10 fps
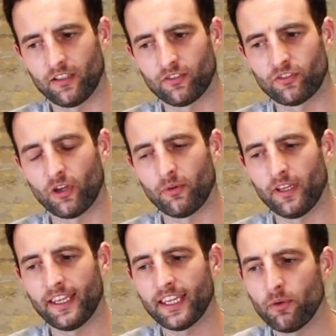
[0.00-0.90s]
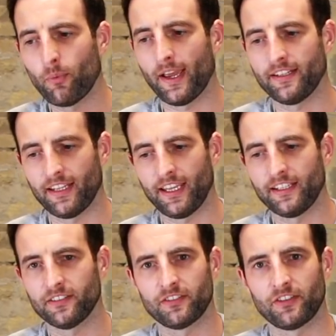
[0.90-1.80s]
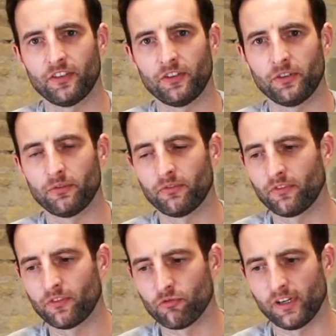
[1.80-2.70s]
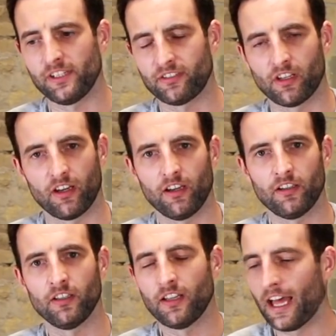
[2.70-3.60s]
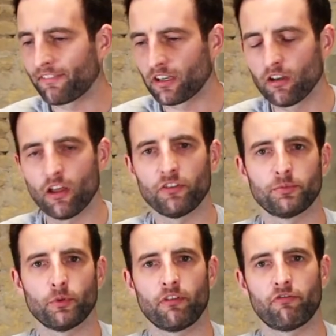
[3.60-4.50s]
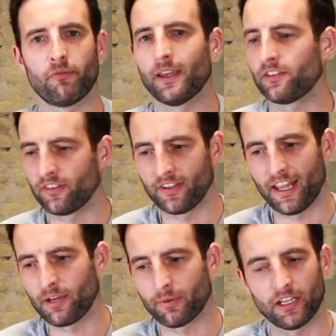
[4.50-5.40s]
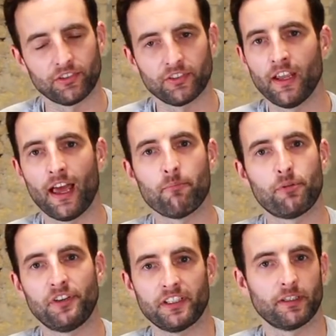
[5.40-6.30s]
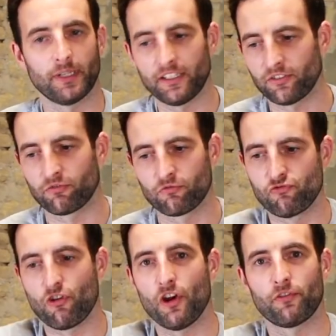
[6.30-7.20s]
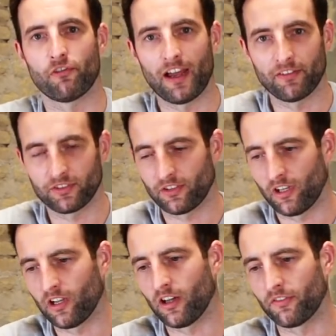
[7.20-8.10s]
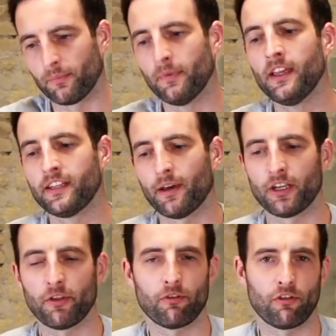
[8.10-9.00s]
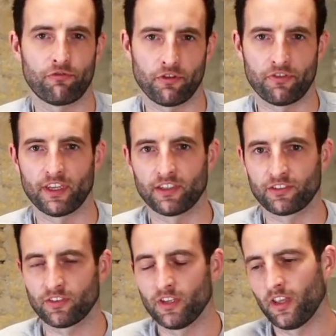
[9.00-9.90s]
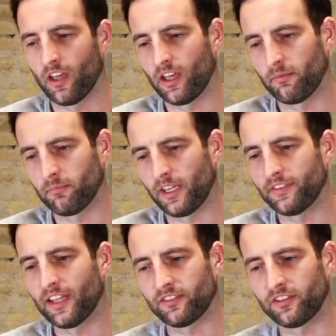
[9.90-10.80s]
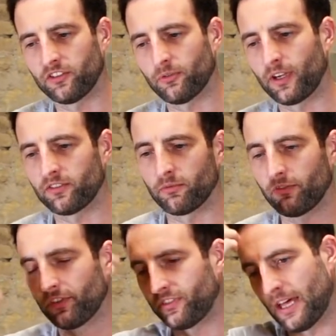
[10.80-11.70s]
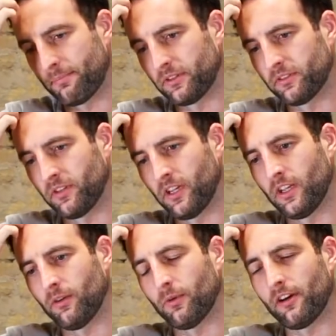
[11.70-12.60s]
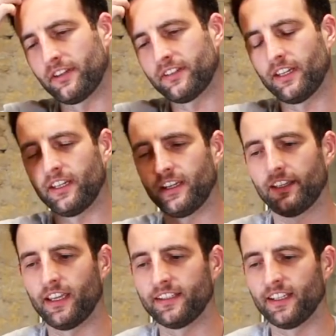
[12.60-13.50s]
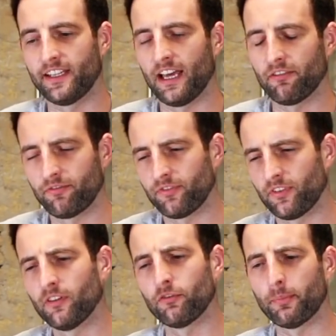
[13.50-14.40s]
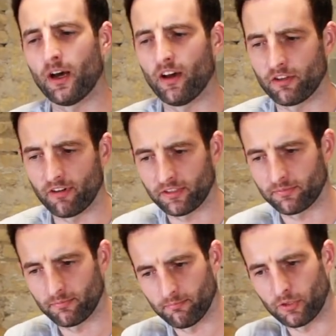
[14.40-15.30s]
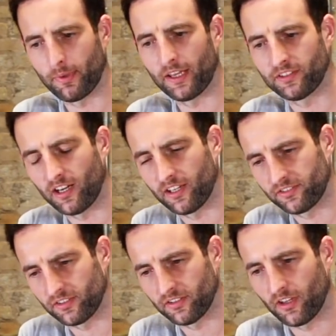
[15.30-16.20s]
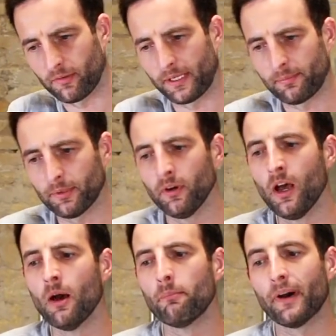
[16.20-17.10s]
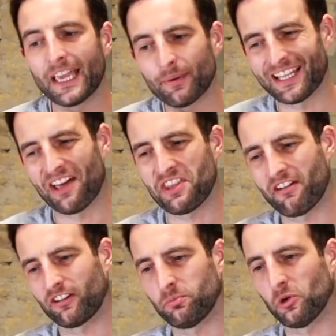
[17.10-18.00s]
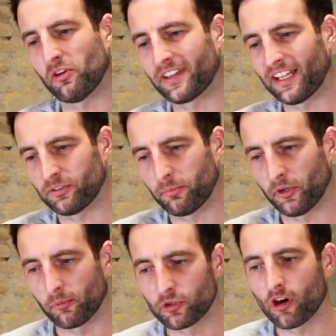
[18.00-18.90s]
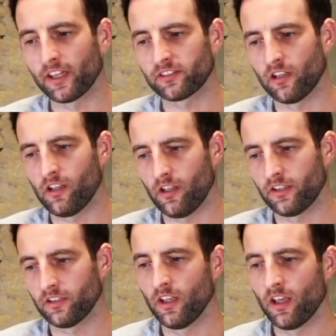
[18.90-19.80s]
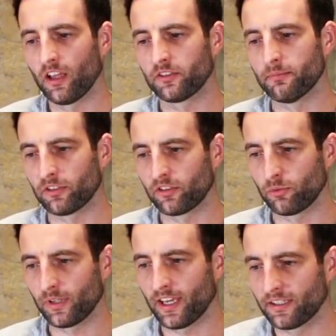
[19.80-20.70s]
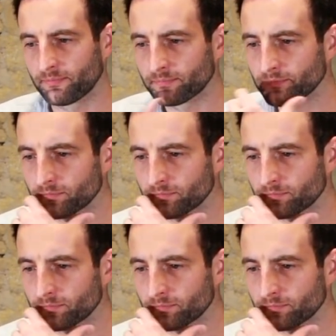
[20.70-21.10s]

So he went into the restart having loads more information than anyone else, and predictably just drove around a lot of them. Now I know there are a few things in that situation with Verstappen where he did have, for part of the race, much better tyres than other people, but he was out there exploring. That's the point. We're trying to learn as much as we can.